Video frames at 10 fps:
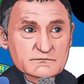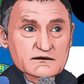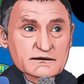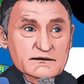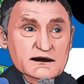
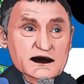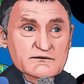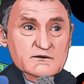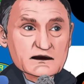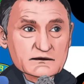but we have to
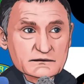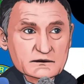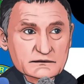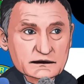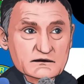balance that off with
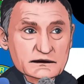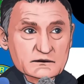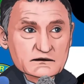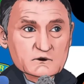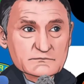
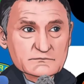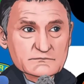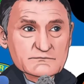technicality and,